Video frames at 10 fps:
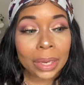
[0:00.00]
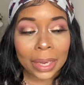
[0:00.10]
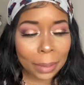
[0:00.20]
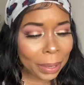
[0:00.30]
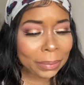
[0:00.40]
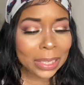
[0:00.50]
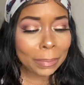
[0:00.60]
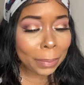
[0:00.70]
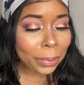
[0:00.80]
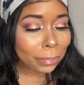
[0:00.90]
Damn, every
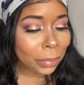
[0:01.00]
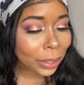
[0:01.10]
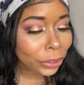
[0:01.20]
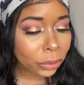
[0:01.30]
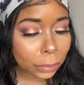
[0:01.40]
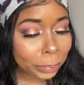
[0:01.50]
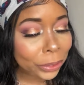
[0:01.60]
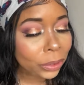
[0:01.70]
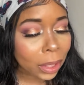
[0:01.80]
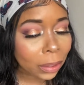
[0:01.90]
time I put blush
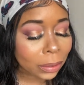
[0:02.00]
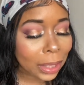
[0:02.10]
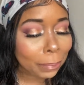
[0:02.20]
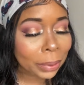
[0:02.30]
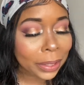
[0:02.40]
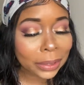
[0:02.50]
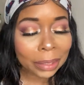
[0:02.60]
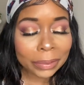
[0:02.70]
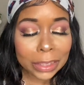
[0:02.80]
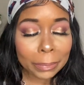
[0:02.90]
on, or not blush,
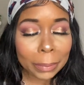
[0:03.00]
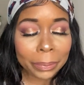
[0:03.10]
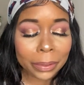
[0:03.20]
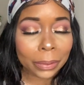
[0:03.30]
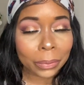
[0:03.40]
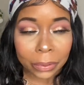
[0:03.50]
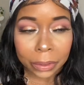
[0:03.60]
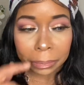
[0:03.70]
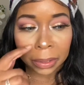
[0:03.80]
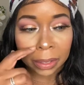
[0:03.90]
every time I put on
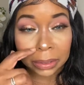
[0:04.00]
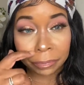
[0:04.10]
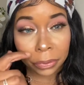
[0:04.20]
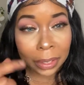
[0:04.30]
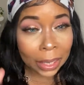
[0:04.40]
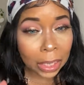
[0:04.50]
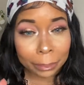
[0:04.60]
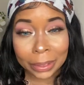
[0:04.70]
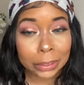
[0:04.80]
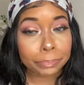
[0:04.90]
lip gloss, I feel like I
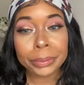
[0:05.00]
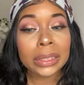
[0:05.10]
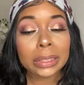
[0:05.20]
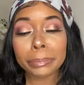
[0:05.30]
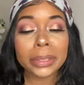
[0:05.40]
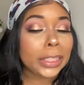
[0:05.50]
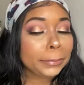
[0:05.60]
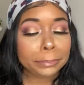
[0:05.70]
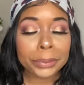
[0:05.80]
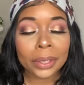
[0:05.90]
be spitting and my
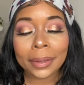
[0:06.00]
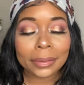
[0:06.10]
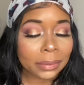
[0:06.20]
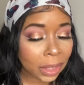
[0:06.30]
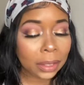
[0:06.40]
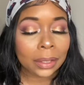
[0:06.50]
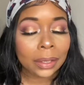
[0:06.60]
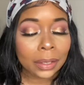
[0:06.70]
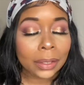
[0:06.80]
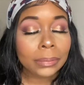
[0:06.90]
lips be all thick.
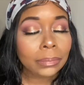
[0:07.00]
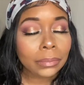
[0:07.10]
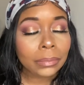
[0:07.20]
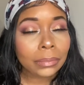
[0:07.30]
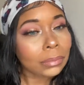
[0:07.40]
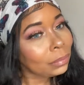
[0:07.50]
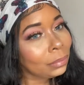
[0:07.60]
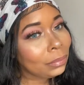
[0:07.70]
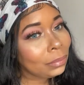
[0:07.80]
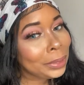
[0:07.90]

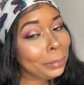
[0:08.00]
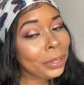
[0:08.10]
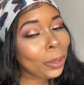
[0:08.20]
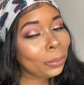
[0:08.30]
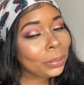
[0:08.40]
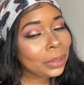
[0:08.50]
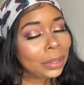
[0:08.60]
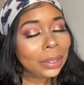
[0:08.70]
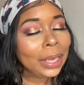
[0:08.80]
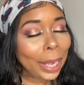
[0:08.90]
Let me go.
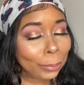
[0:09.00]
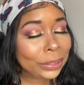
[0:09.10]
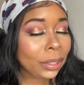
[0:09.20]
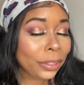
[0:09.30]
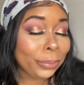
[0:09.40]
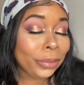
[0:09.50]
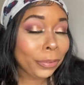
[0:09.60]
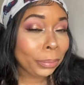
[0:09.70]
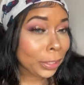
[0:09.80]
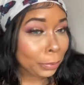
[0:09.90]
I will see all you
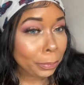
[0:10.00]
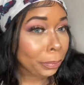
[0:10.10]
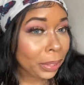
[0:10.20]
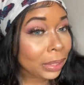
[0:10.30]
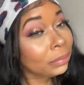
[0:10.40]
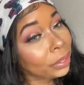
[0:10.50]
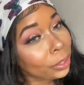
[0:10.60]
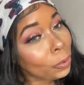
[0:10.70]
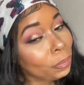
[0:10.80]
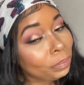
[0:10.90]
beautiful, blessed people in my next
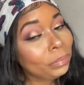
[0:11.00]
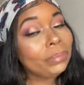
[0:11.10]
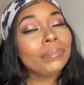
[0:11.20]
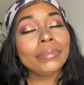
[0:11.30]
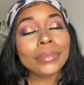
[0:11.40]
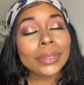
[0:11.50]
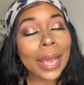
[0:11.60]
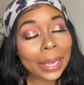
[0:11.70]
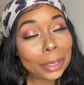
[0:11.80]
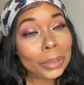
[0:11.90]
video.
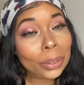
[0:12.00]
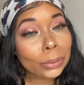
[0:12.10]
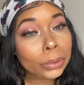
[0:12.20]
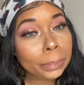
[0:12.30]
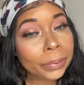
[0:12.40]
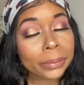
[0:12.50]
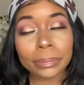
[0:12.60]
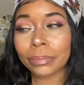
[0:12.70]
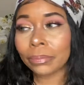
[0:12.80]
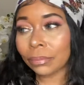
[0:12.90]
I am ego tripping.